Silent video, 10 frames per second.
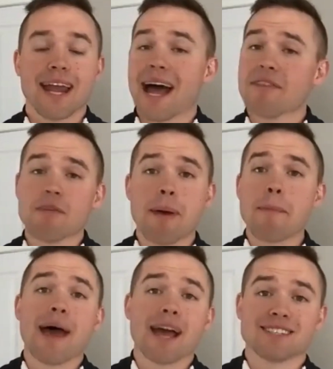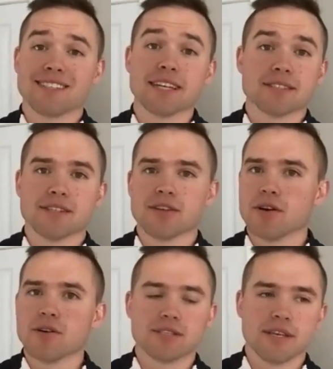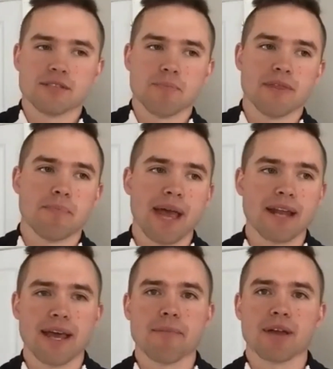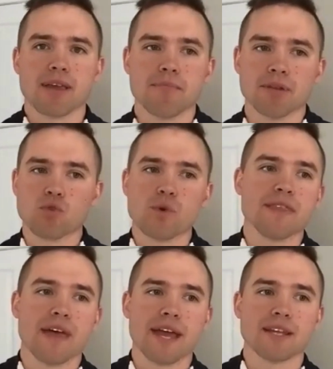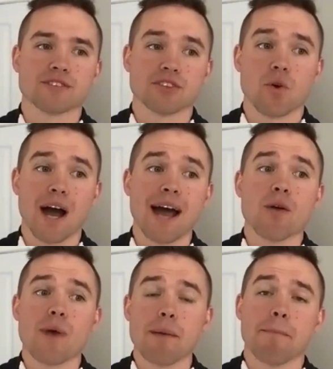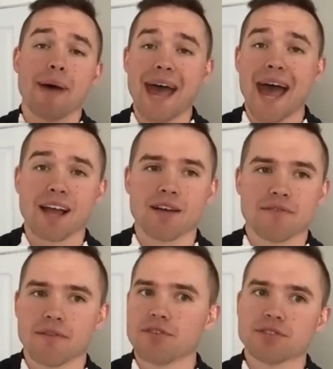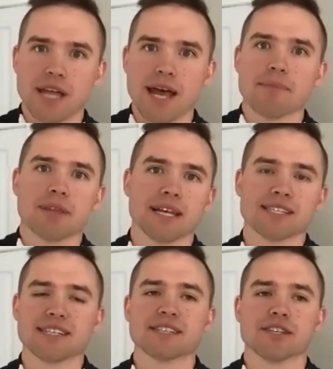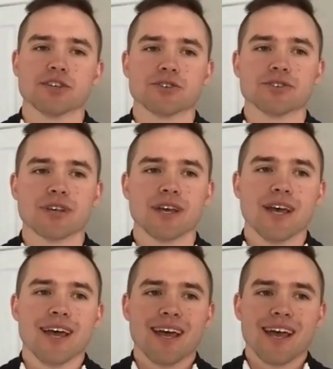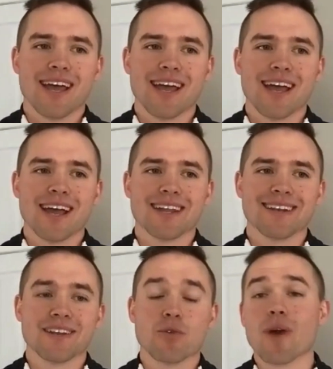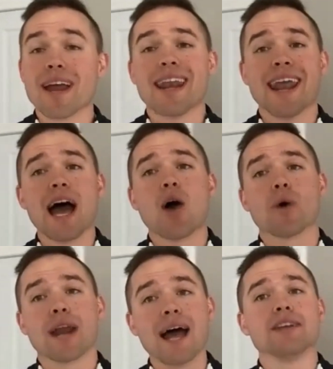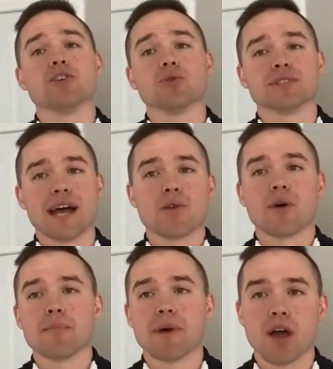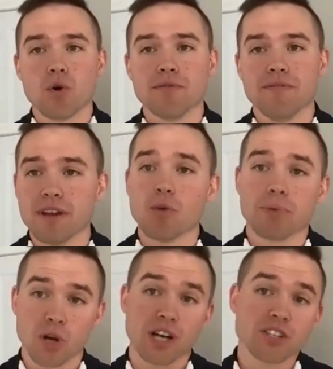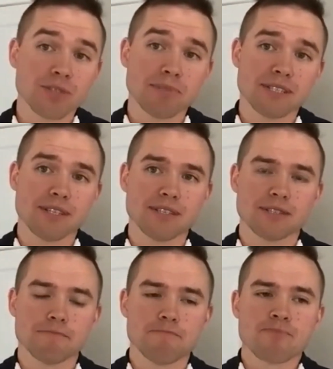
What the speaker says: I haven't been back since. You know, it's been the pandemic in between then. And so I went back for the first time in like 6 years. And right now what I do is I run my own video production business.